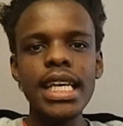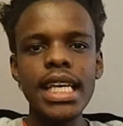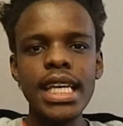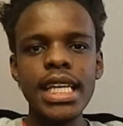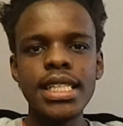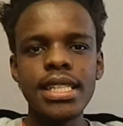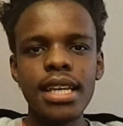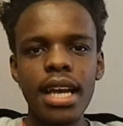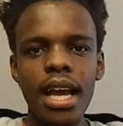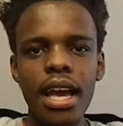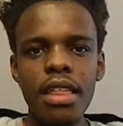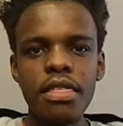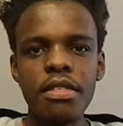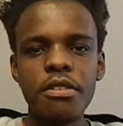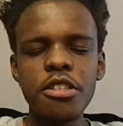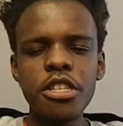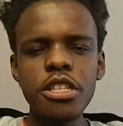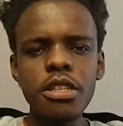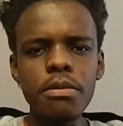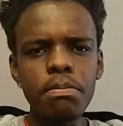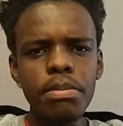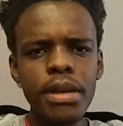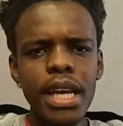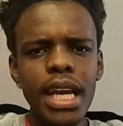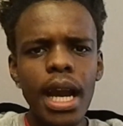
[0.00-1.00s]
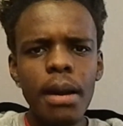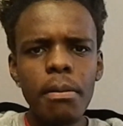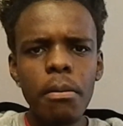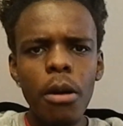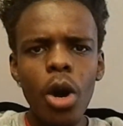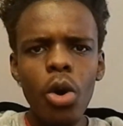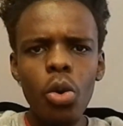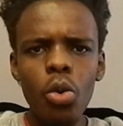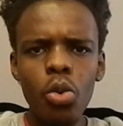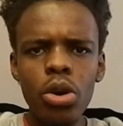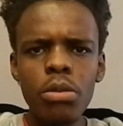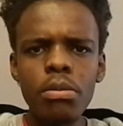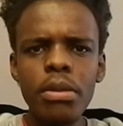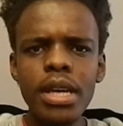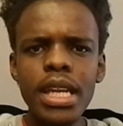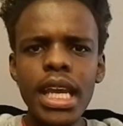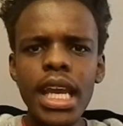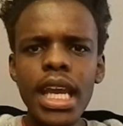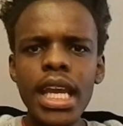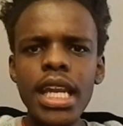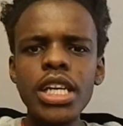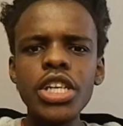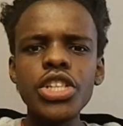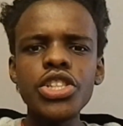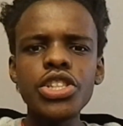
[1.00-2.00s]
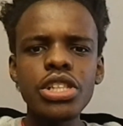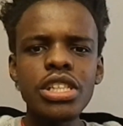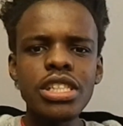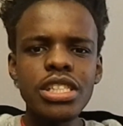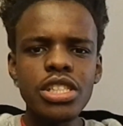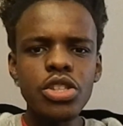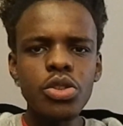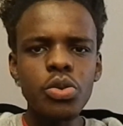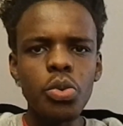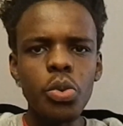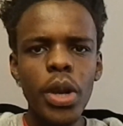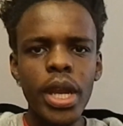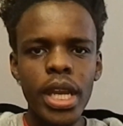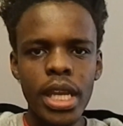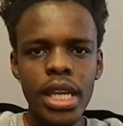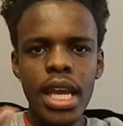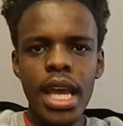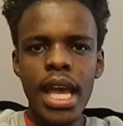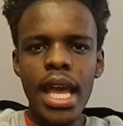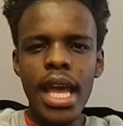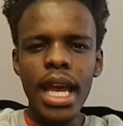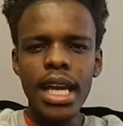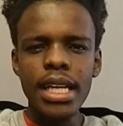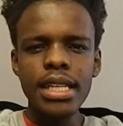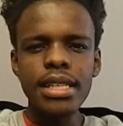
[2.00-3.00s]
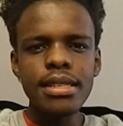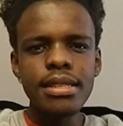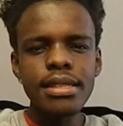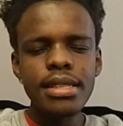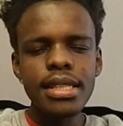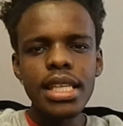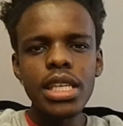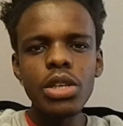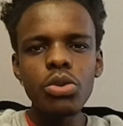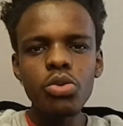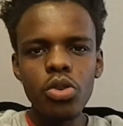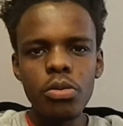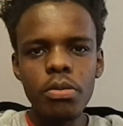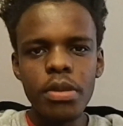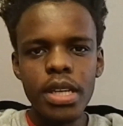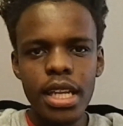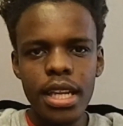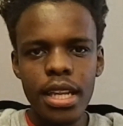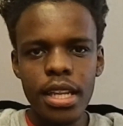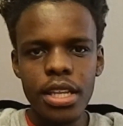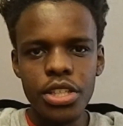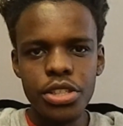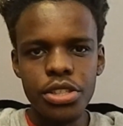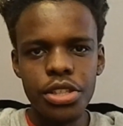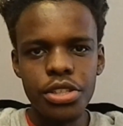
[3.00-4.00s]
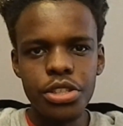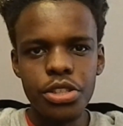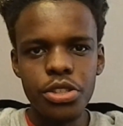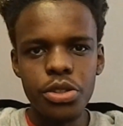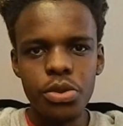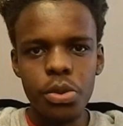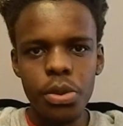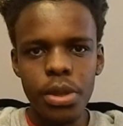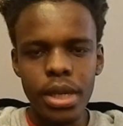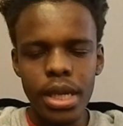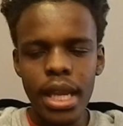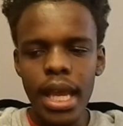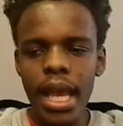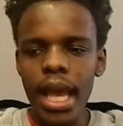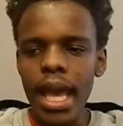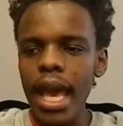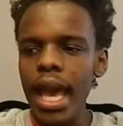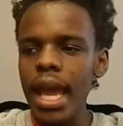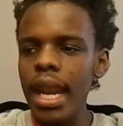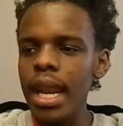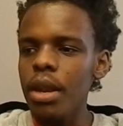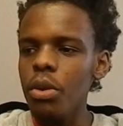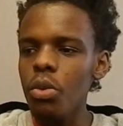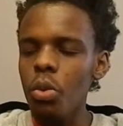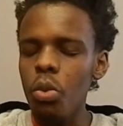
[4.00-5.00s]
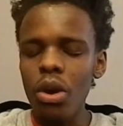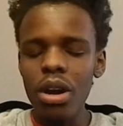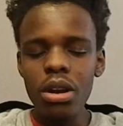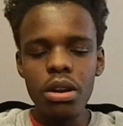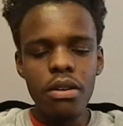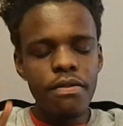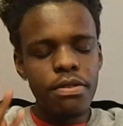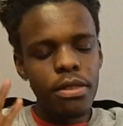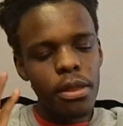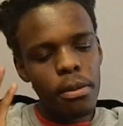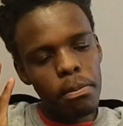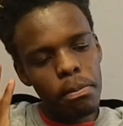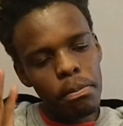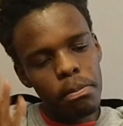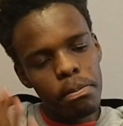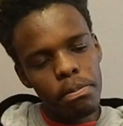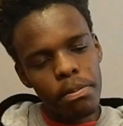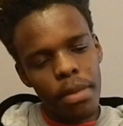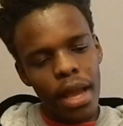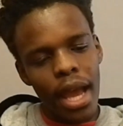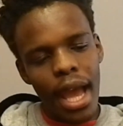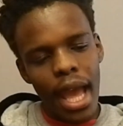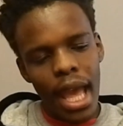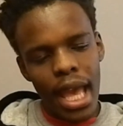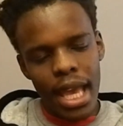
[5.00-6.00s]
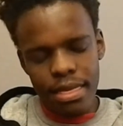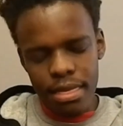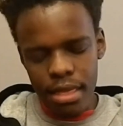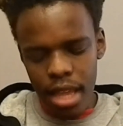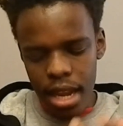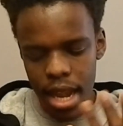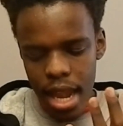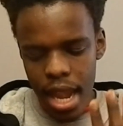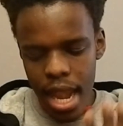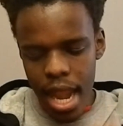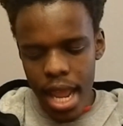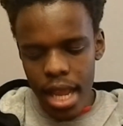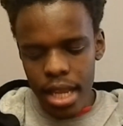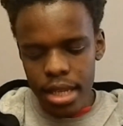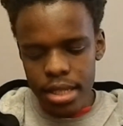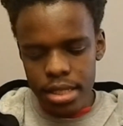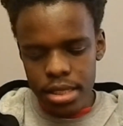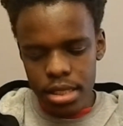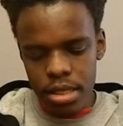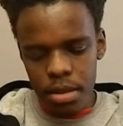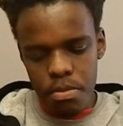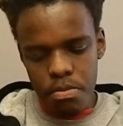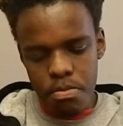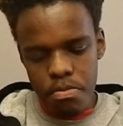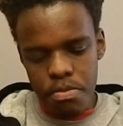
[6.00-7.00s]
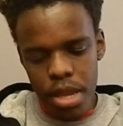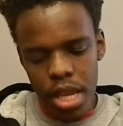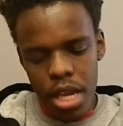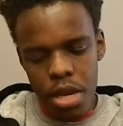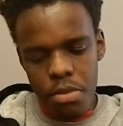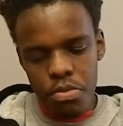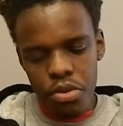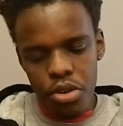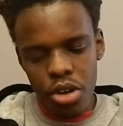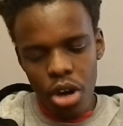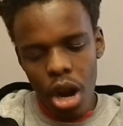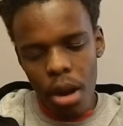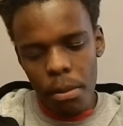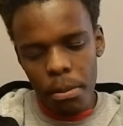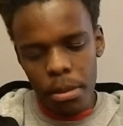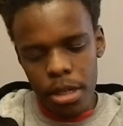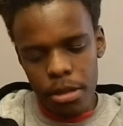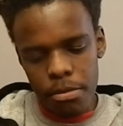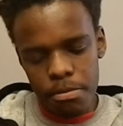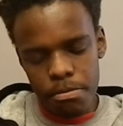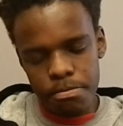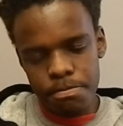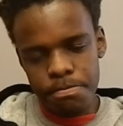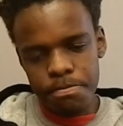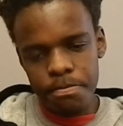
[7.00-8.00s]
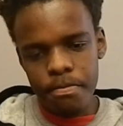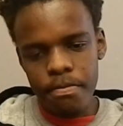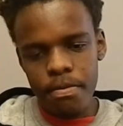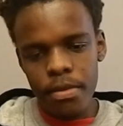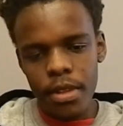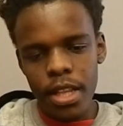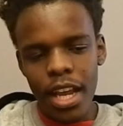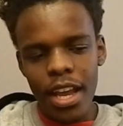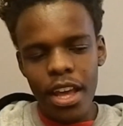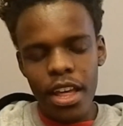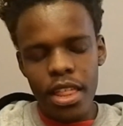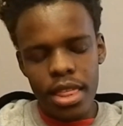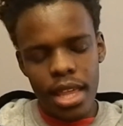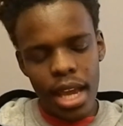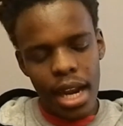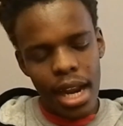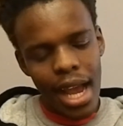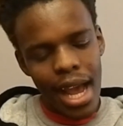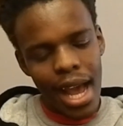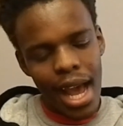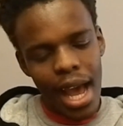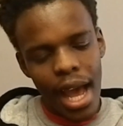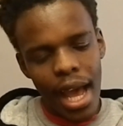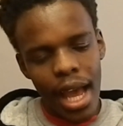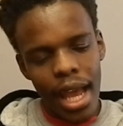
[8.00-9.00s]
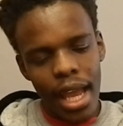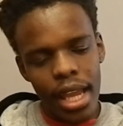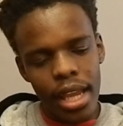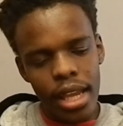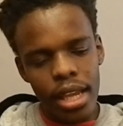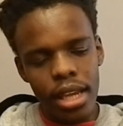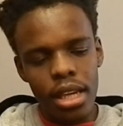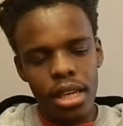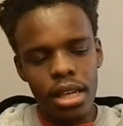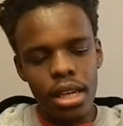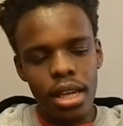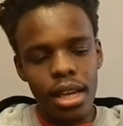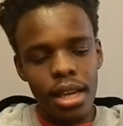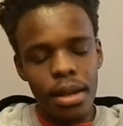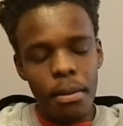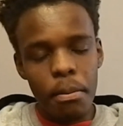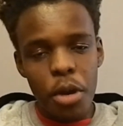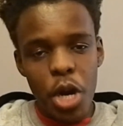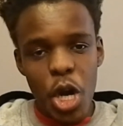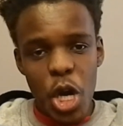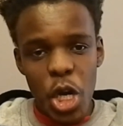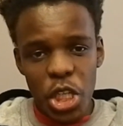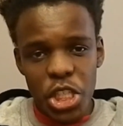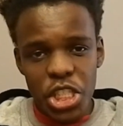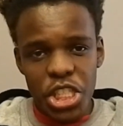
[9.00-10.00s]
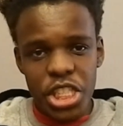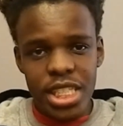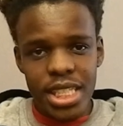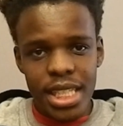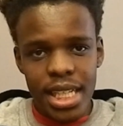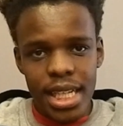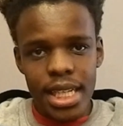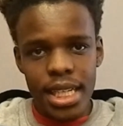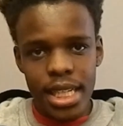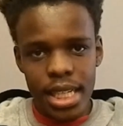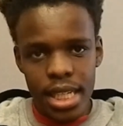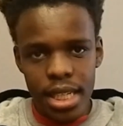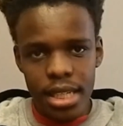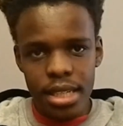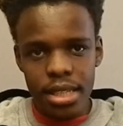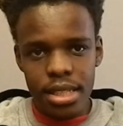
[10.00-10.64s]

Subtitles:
each other speak about women in a certain way and see women in a certain way. And the next big problem that I personally